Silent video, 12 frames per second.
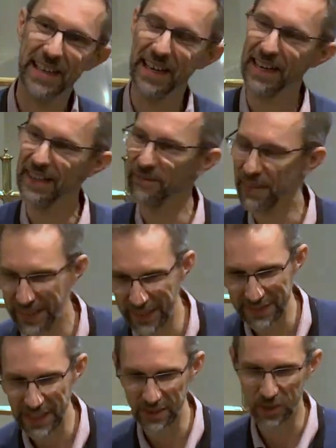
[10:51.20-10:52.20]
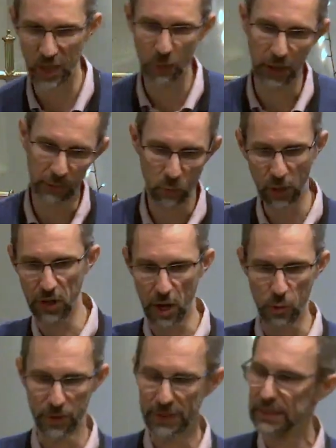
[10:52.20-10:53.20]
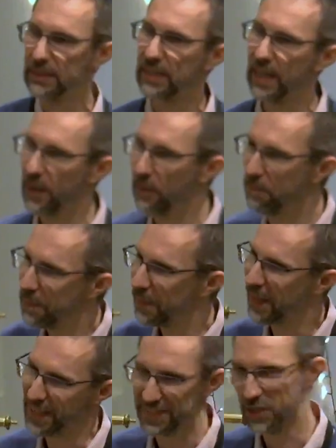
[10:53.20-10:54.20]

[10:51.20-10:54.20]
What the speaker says: and that's how it's going to work. Well, no, that is